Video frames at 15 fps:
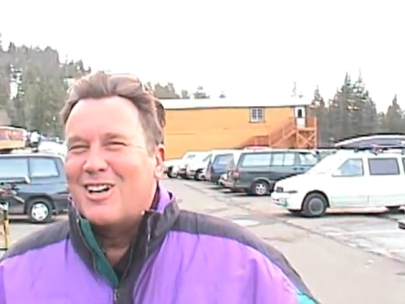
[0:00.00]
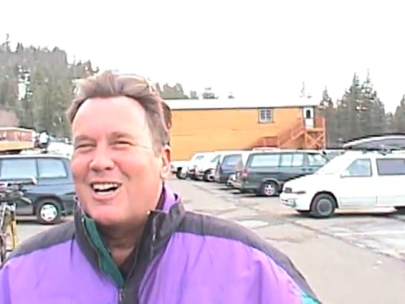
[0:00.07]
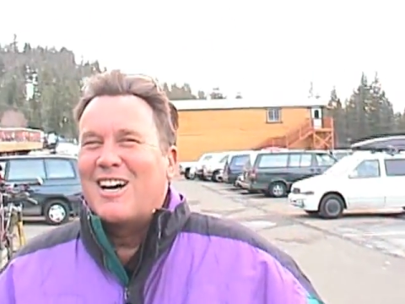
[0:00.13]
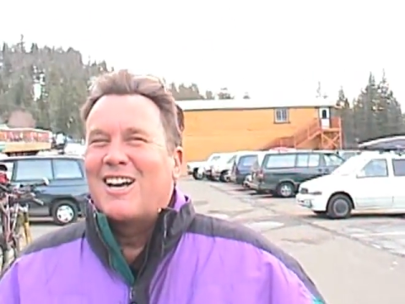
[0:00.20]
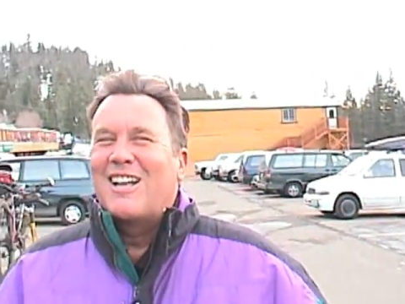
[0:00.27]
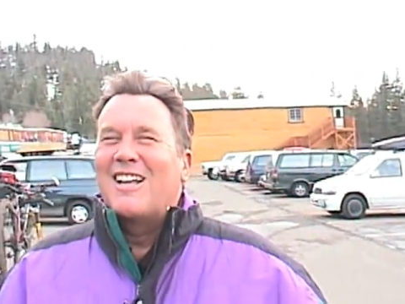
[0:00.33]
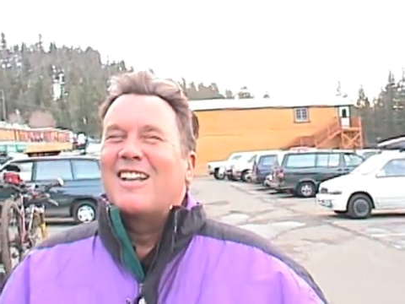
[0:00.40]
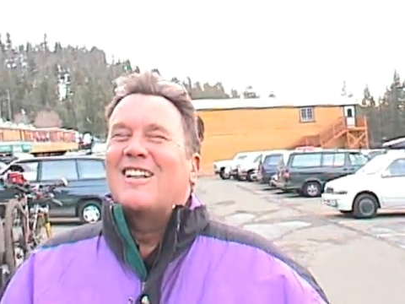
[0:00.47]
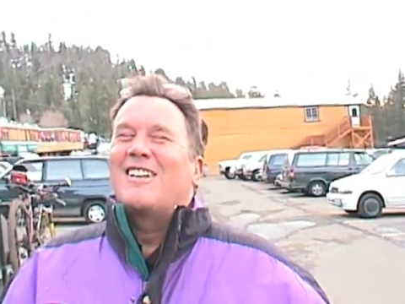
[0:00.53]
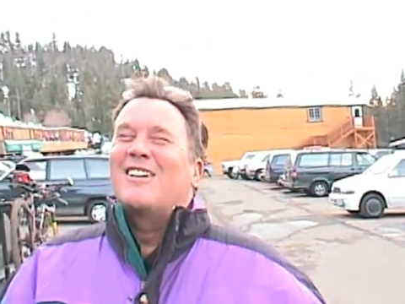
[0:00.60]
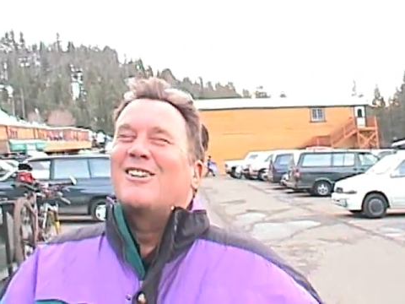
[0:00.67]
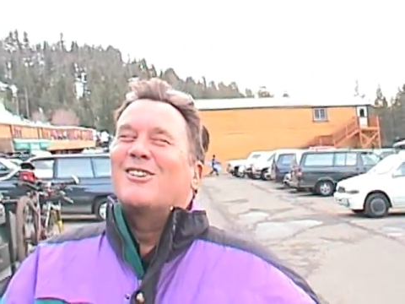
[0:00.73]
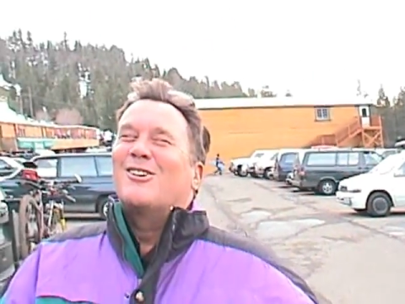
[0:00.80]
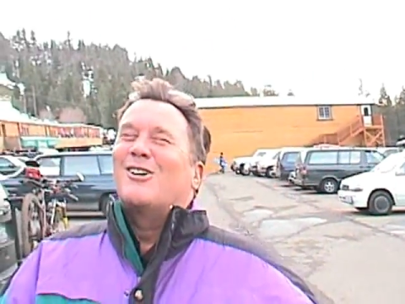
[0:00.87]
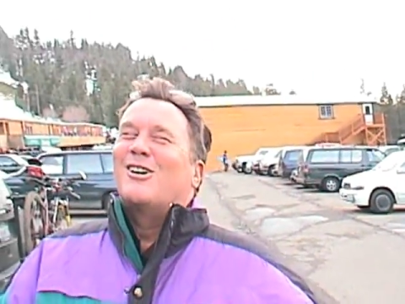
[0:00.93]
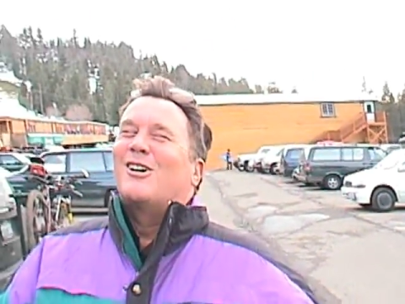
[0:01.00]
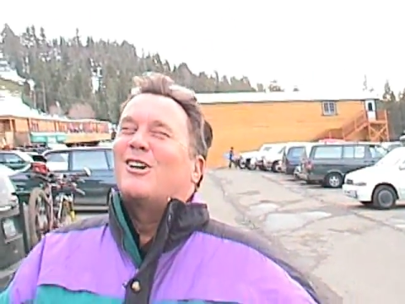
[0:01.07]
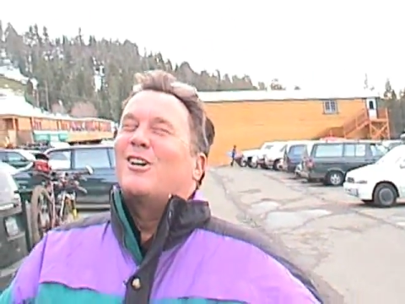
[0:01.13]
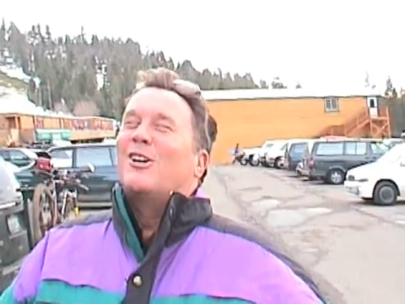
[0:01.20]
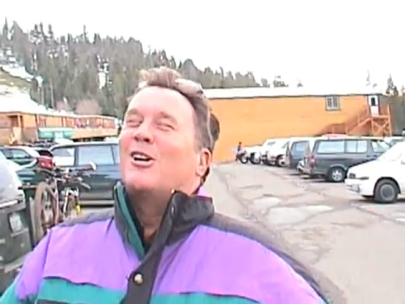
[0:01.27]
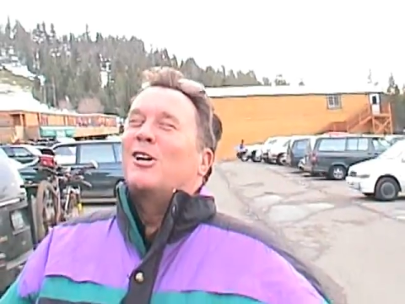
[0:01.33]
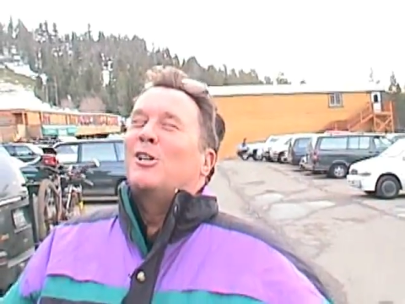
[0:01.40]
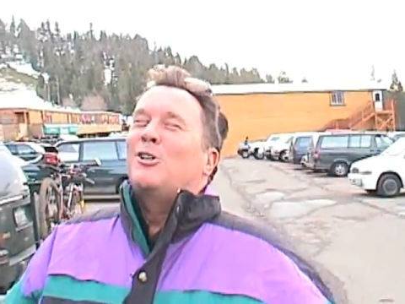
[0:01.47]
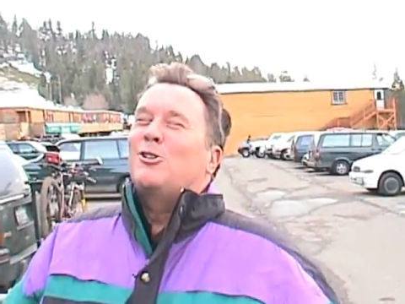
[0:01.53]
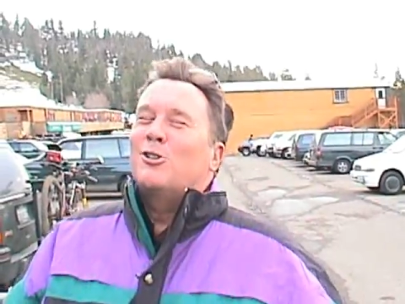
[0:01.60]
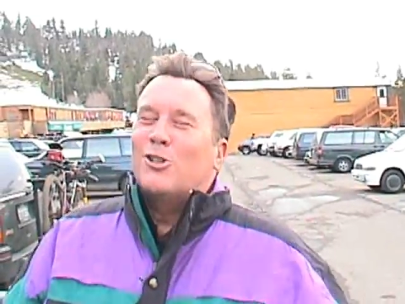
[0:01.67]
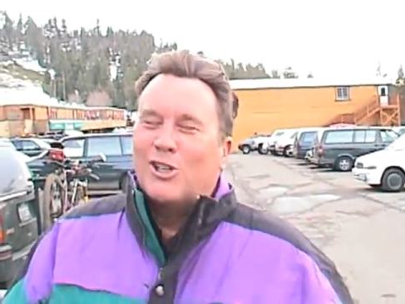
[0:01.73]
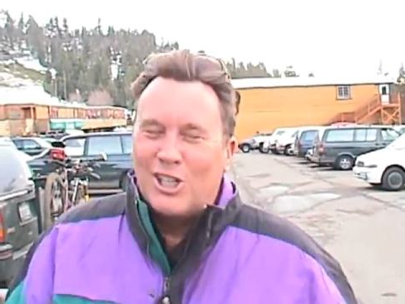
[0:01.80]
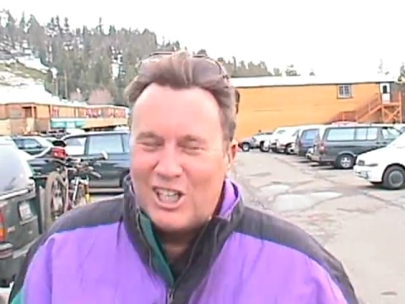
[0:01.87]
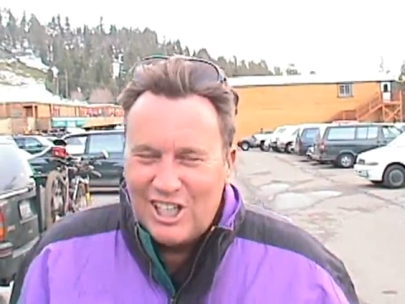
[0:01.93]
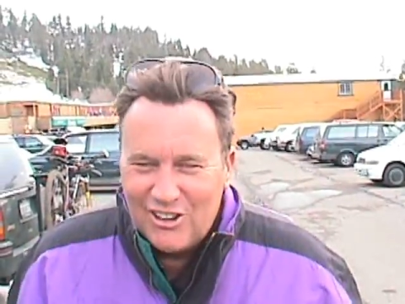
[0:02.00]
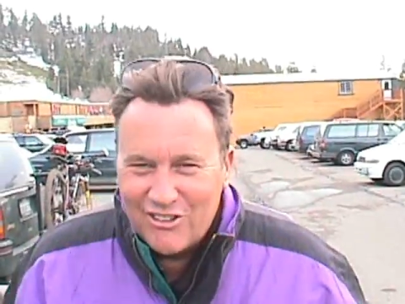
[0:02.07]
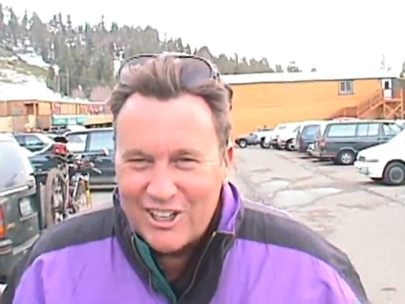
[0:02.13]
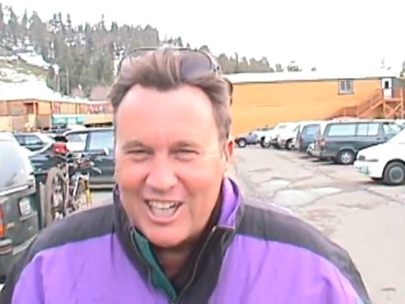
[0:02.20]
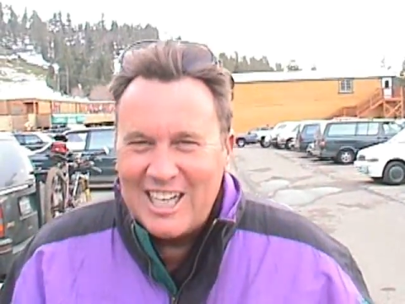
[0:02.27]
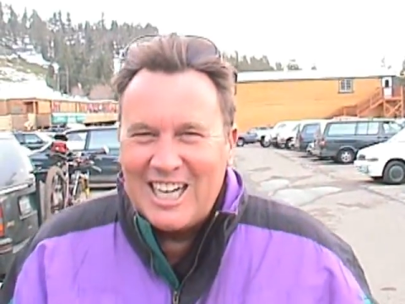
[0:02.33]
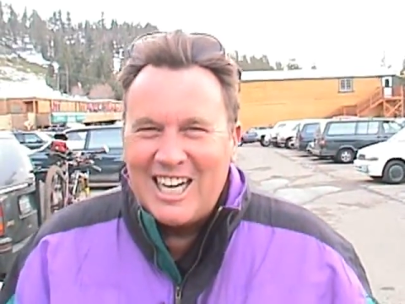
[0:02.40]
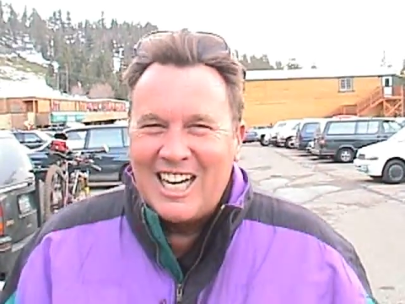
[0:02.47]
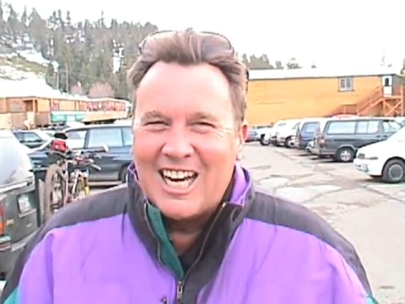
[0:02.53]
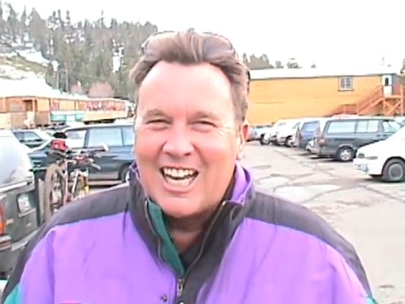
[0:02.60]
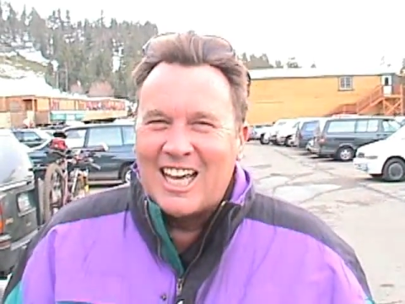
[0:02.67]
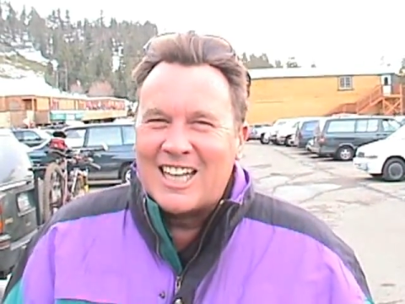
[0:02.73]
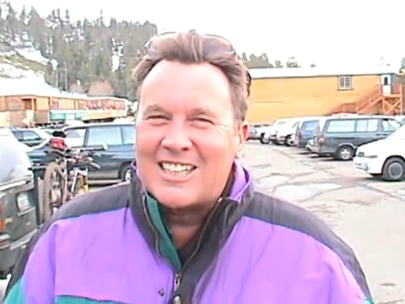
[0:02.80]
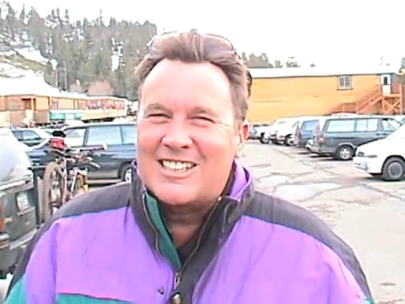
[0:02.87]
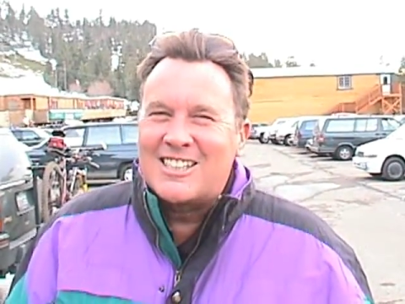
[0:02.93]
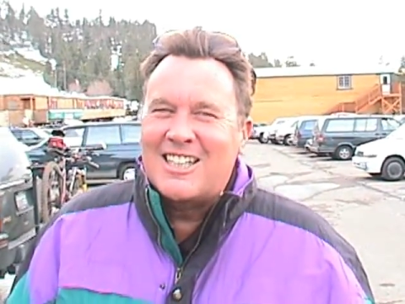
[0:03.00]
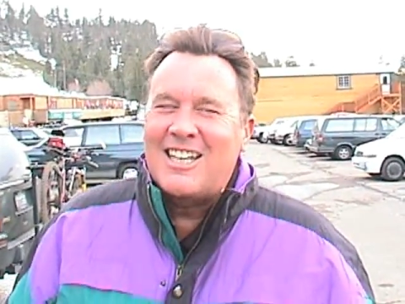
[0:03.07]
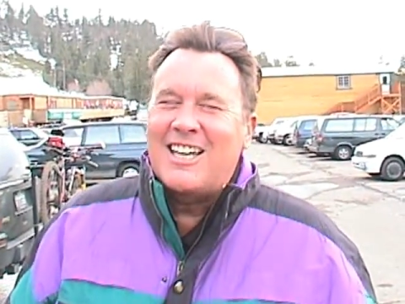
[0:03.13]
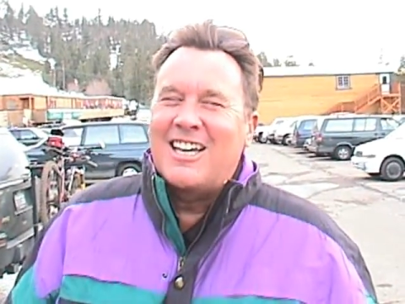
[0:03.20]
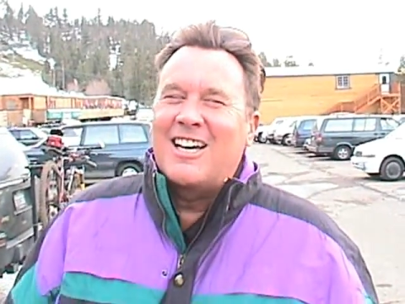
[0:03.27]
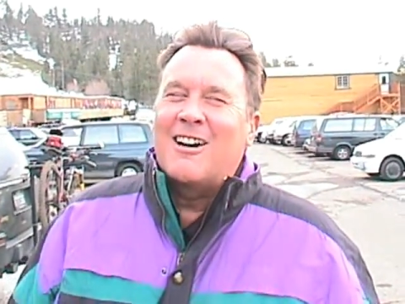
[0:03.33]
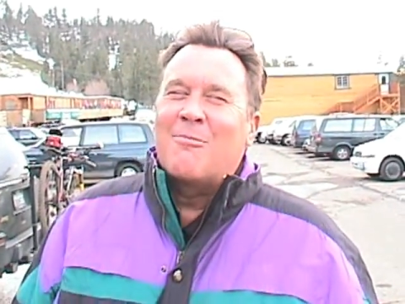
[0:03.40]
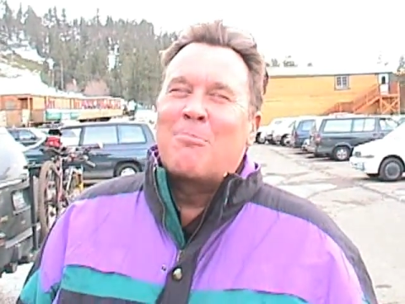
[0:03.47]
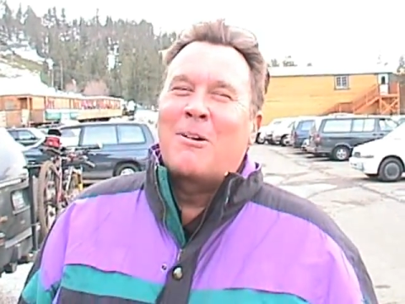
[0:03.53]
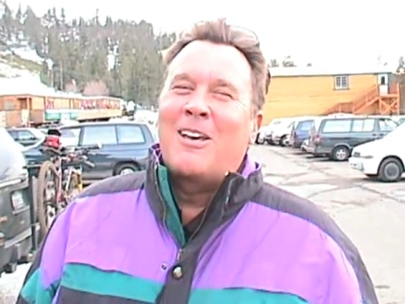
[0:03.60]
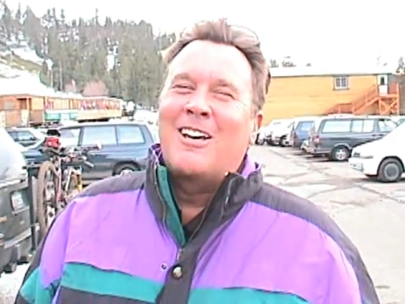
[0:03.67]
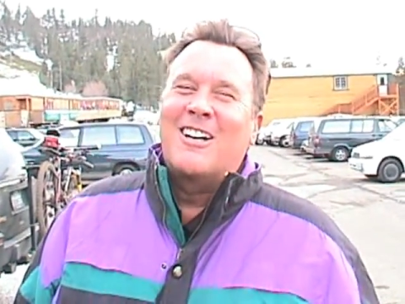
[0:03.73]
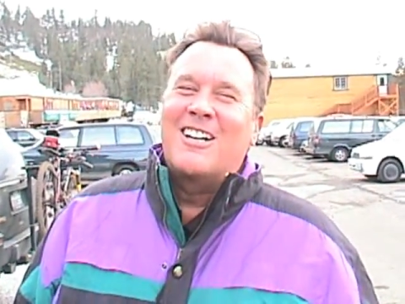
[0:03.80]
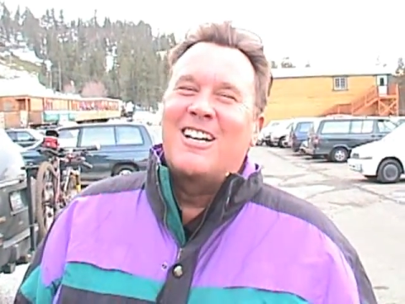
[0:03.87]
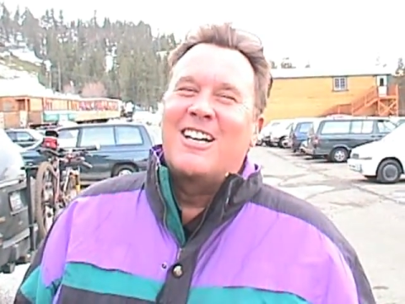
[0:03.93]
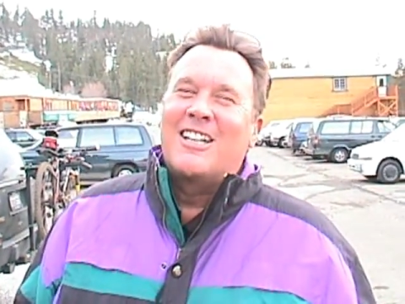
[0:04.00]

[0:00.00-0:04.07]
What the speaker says: I know you would really like skiing up here